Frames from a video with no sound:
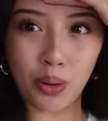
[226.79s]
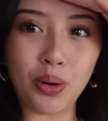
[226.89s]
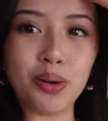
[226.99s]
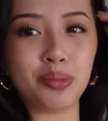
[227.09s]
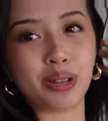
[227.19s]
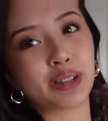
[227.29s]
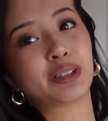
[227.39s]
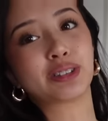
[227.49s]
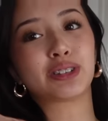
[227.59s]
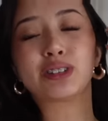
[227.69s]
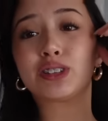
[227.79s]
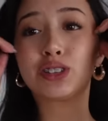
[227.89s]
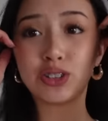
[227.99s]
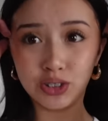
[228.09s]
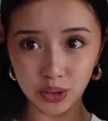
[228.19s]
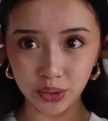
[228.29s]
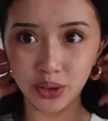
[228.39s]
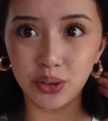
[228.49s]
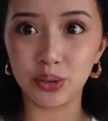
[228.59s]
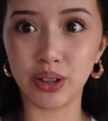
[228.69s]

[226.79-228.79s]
Oh my gosh, this is so cute,